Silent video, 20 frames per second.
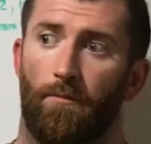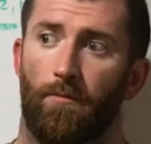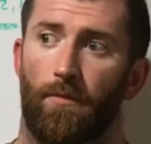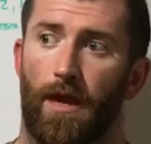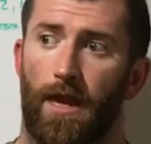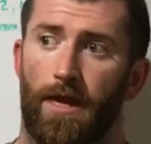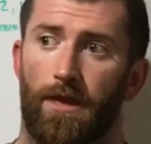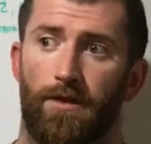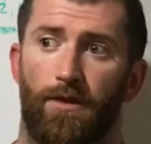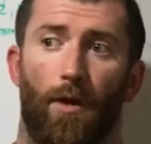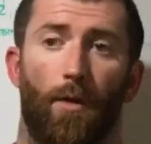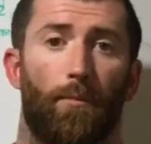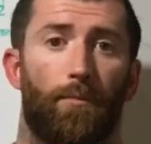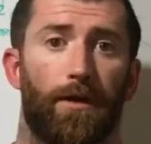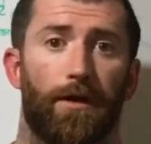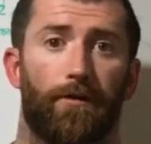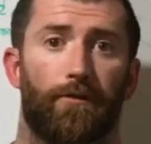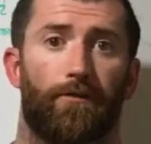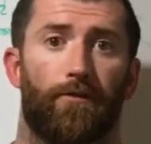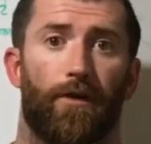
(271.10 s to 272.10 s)
and don't
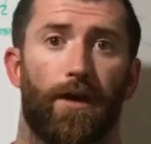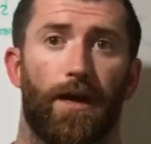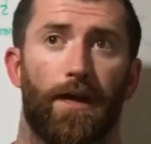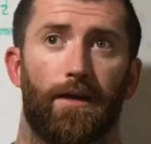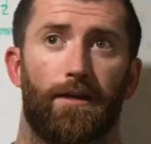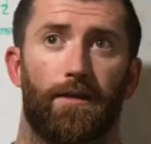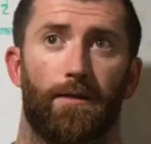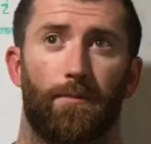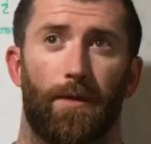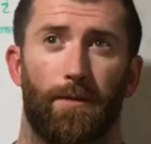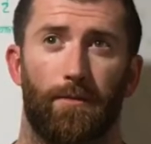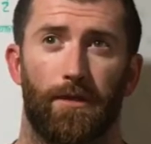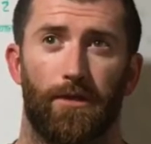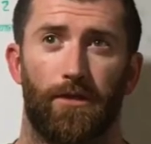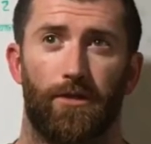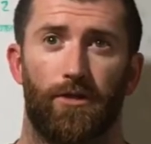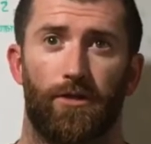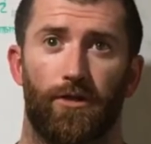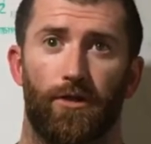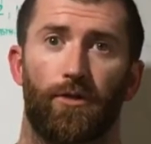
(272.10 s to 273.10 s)
be afraid to maybe
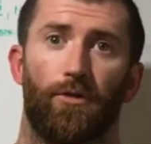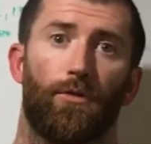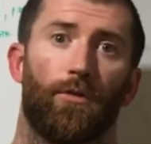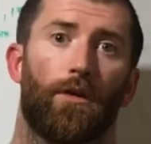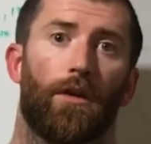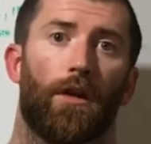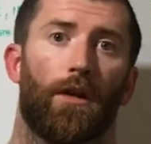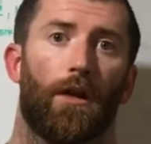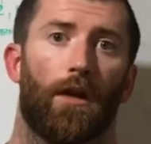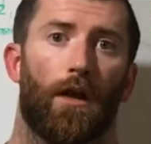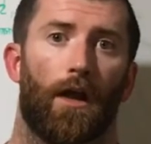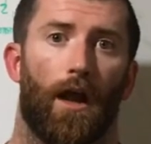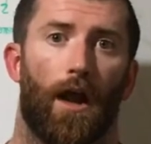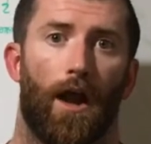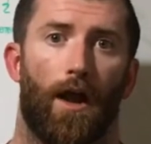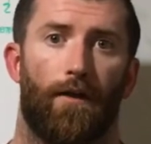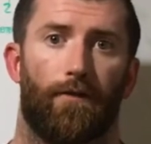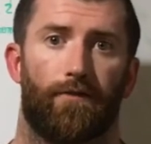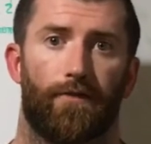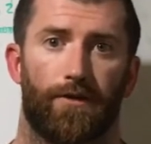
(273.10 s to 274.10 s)
shoot
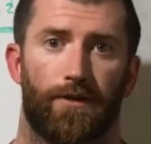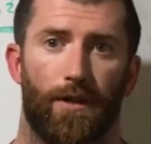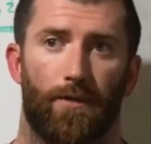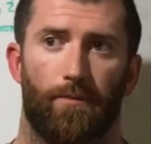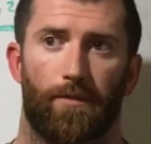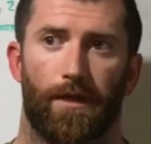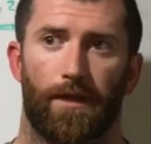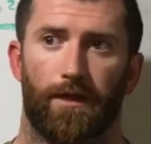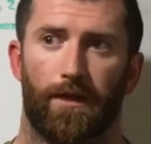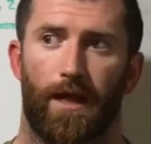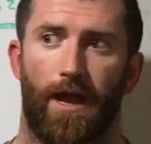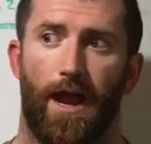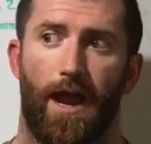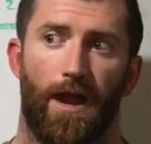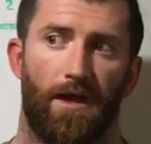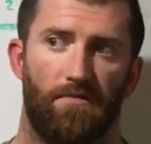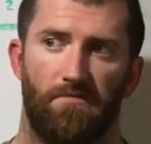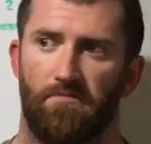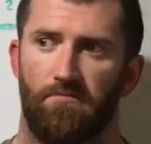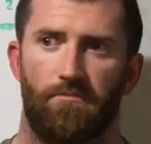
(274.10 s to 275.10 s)
for something
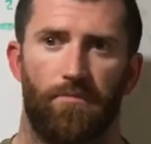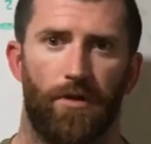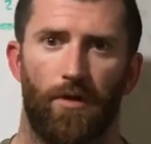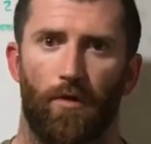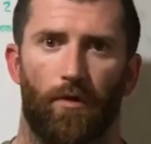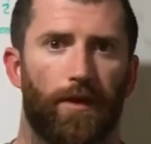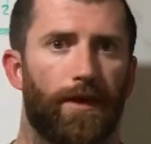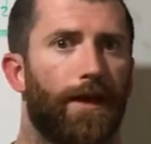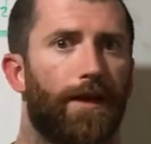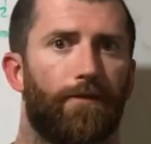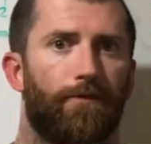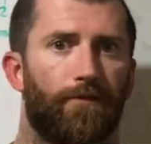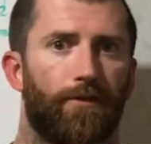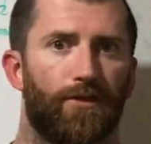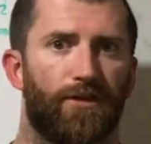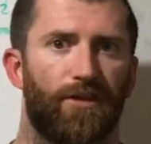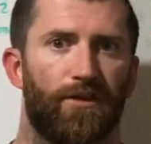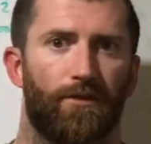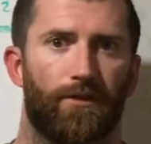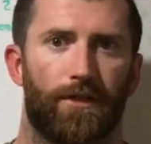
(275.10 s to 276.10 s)
that you only hit for
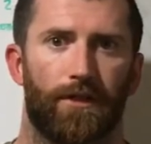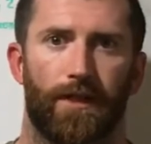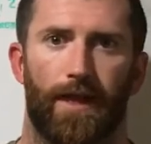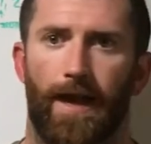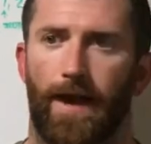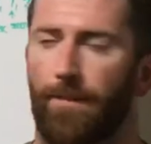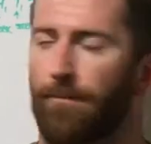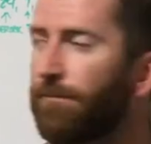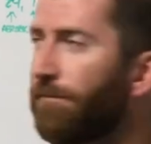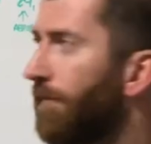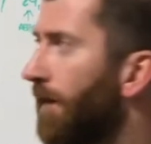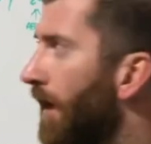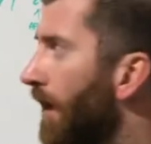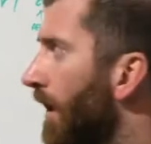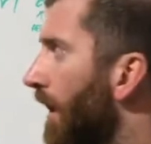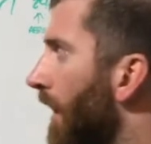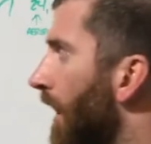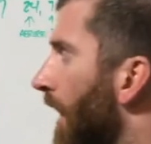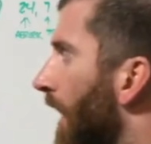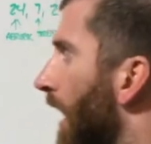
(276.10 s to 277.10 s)
2 today.
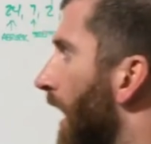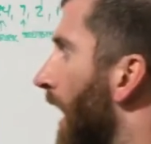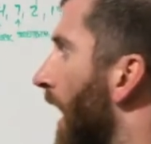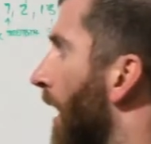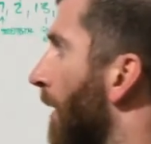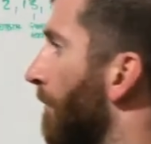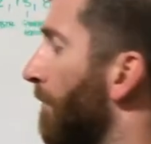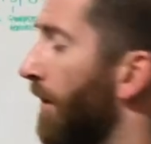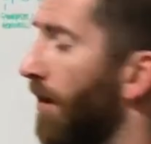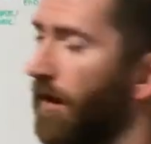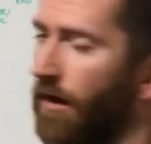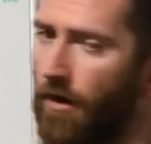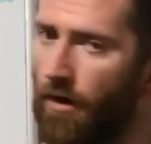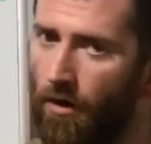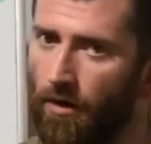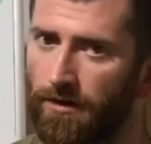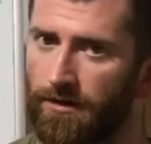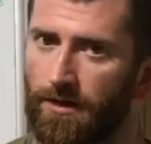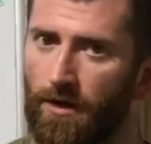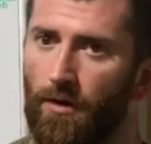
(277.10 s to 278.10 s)
But
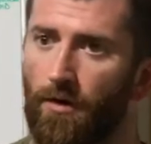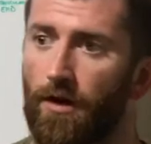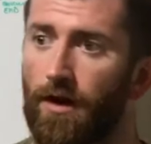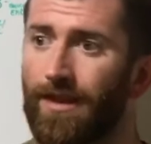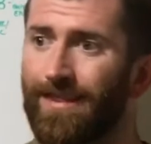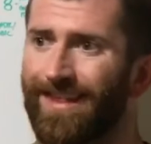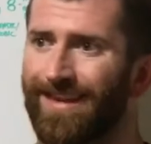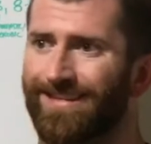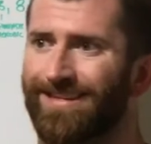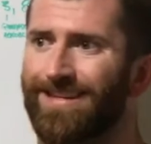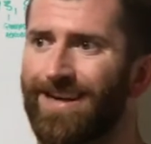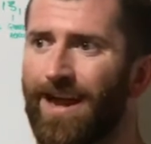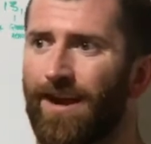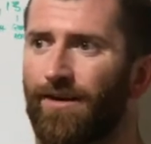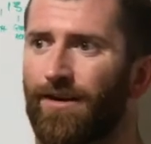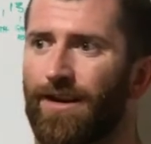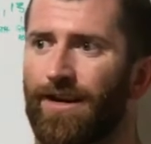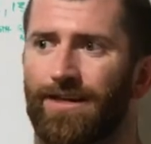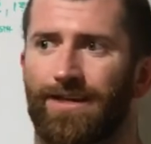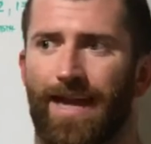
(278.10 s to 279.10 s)
also, that's not
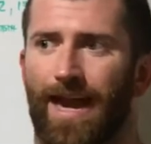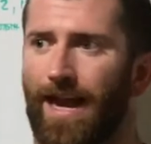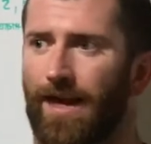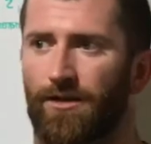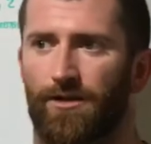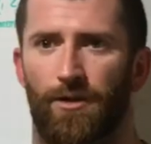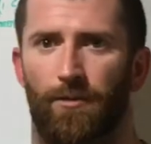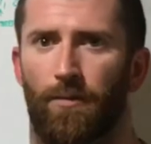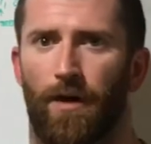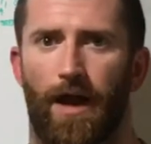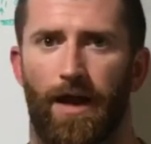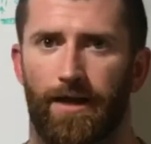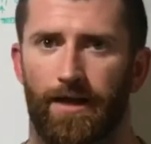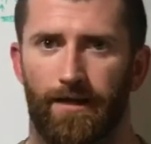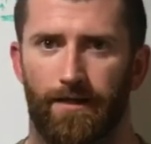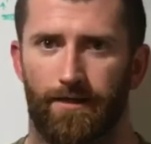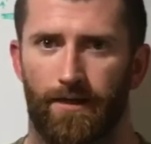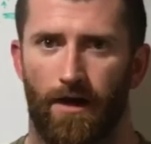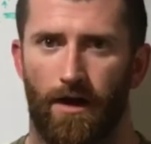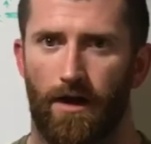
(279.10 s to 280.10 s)
going to tax your body a
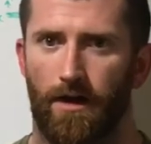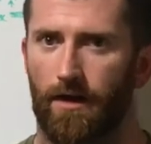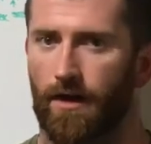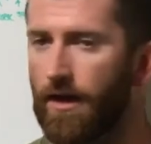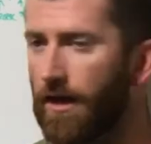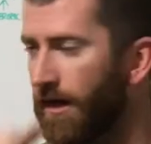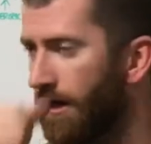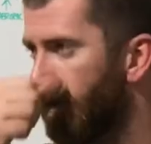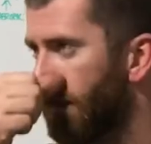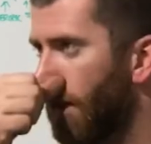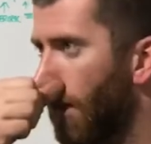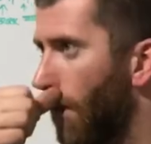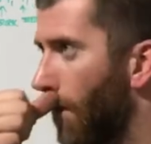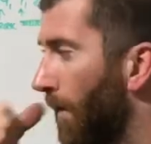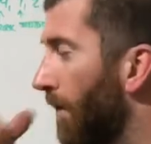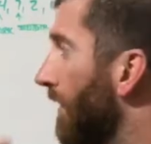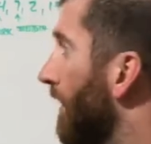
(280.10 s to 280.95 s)
ton. So